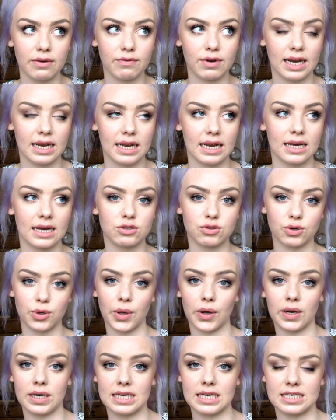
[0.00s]
really natural.
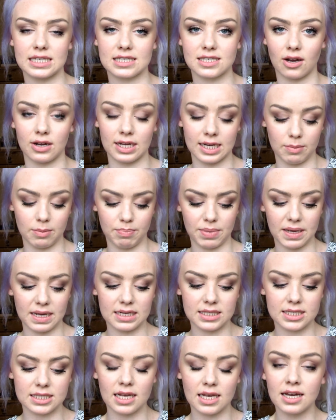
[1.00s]
You only need a tiny
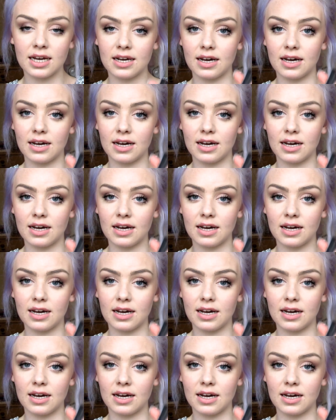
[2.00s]
bit.